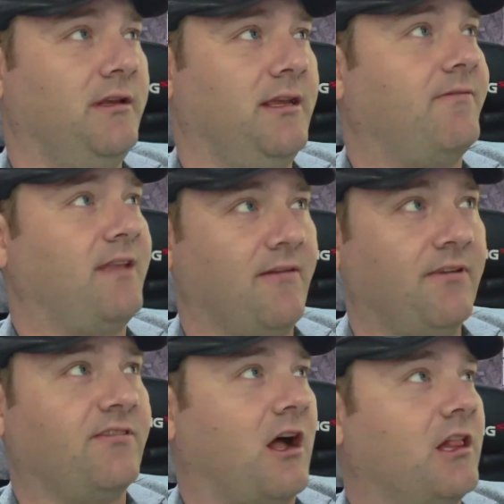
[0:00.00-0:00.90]
You have to have
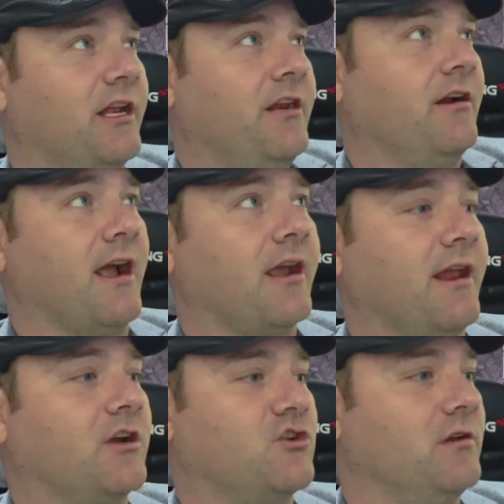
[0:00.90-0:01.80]
a solid internet
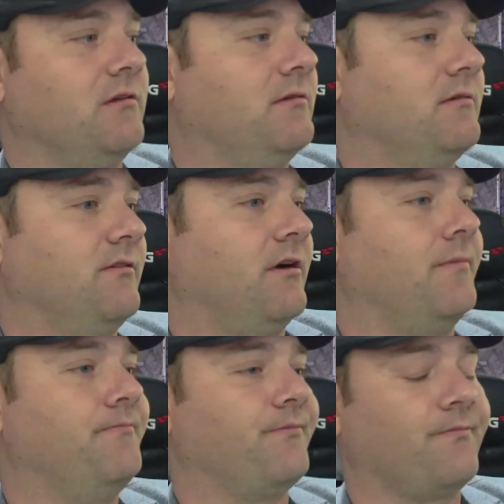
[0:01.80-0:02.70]
connection.
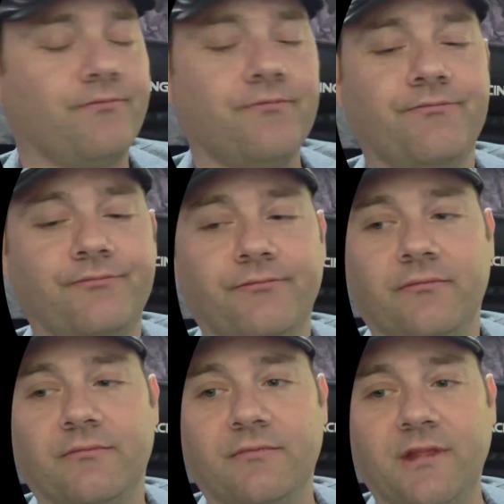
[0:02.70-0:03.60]
So
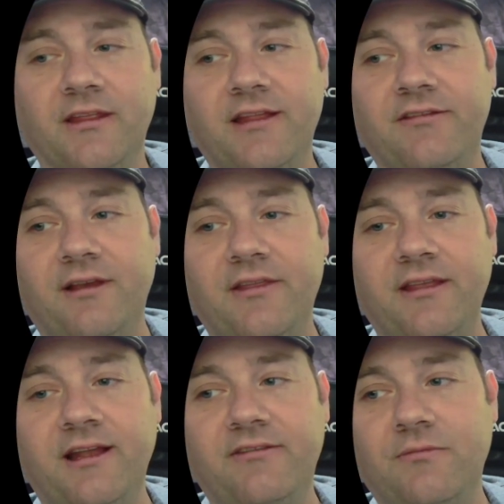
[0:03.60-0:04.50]
I
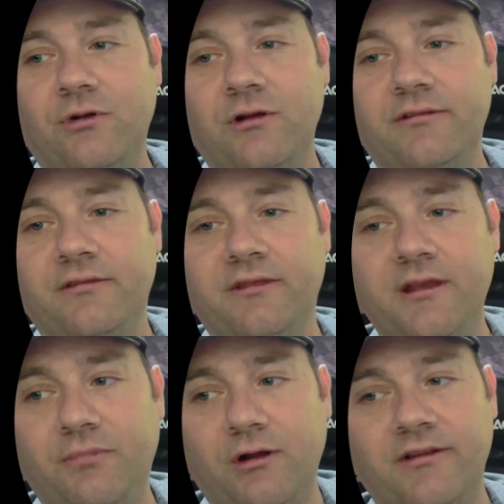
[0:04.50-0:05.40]
think that's the
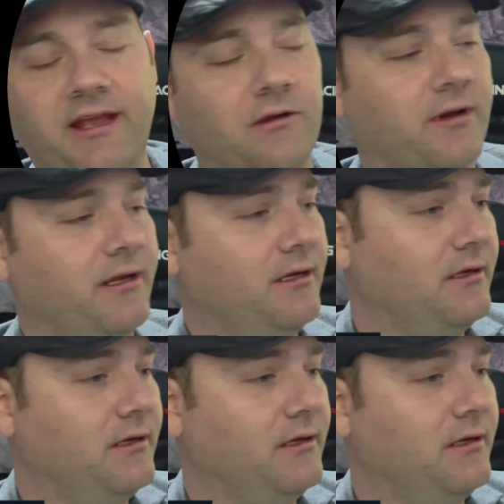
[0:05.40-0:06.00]
important takeaway.